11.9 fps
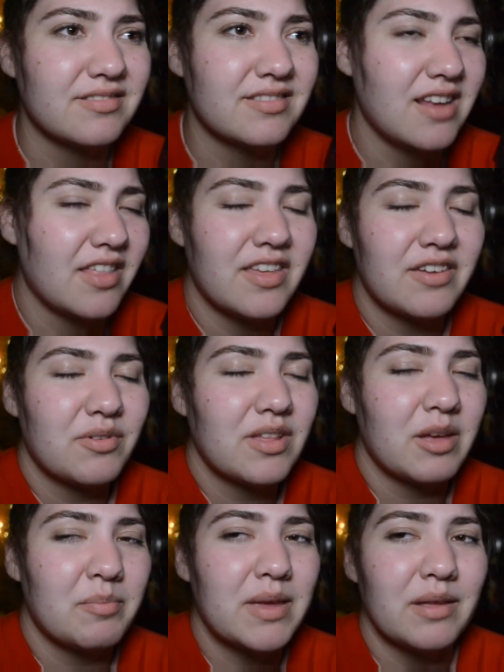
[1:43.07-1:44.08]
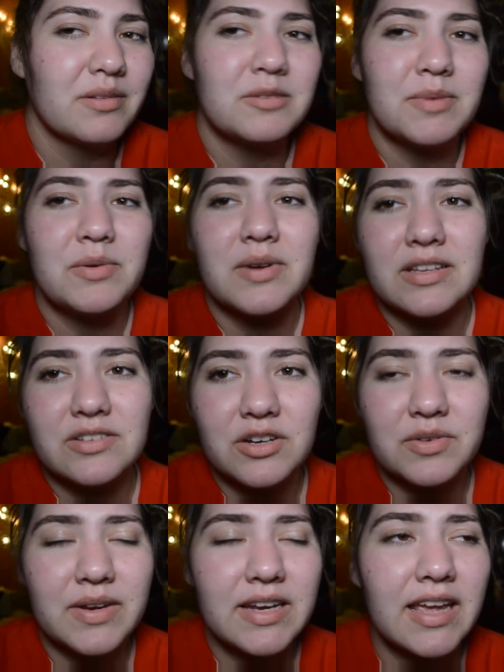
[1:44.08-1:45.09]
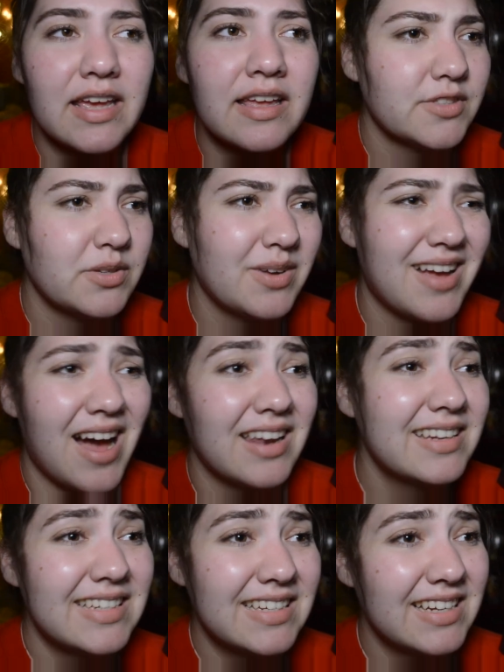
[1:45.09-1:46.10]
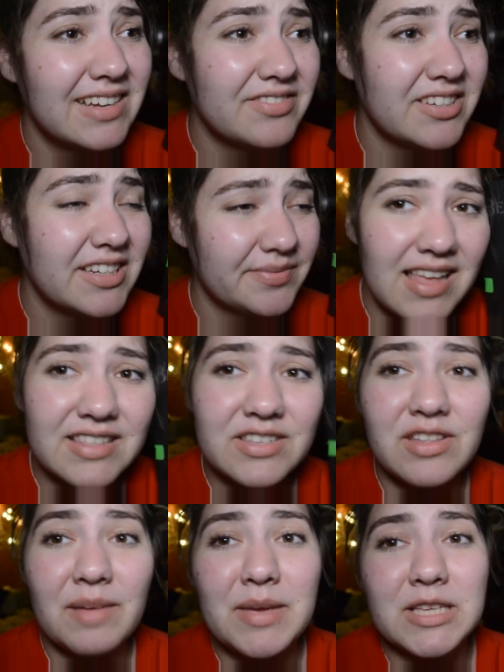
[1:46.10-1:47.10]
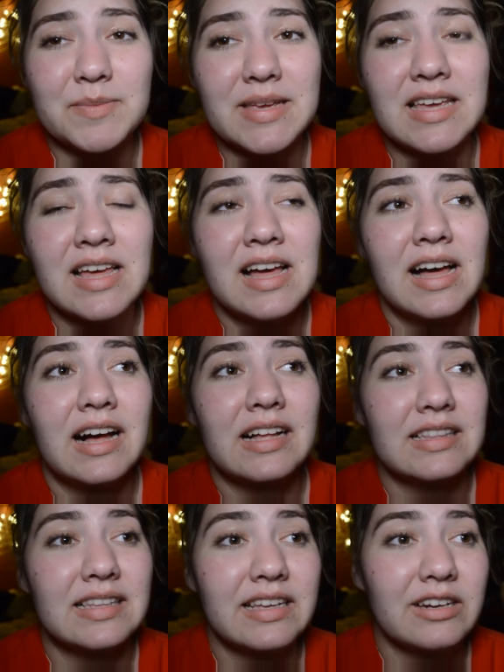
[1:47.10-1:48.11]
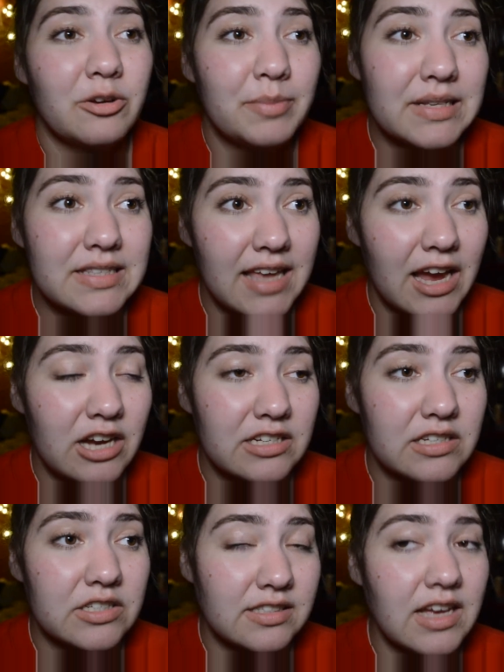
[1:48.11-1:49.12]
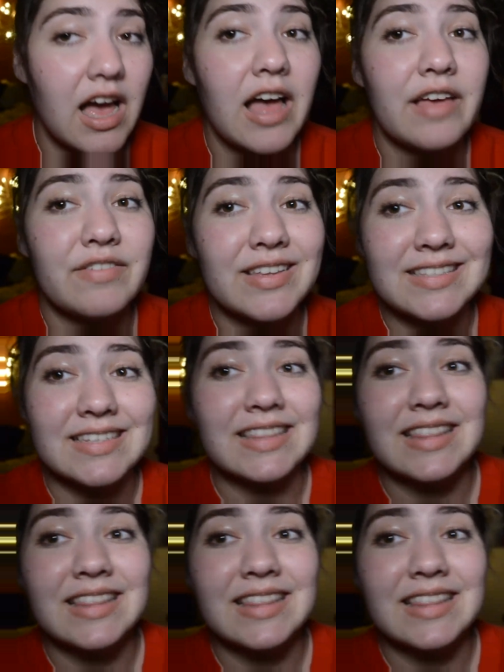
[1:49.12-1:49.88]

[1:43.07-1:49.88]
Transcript: nothing really appealed to me when I started reading it, so I kind of D N F'd it, and so that makes me a little bit scared to dive into